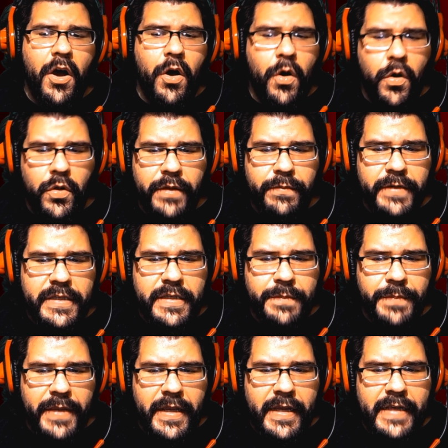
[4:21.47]
Only reason
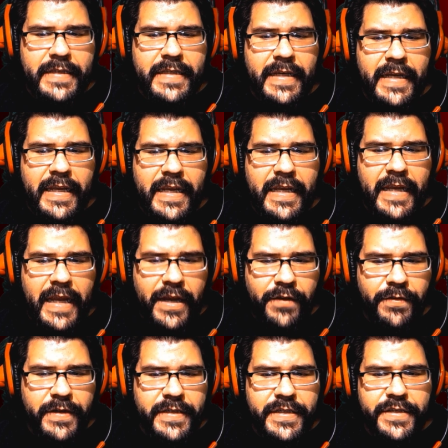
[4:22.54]
being is that he
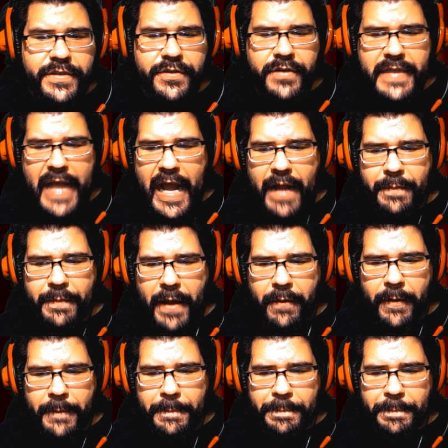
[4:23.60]
increases your attack power.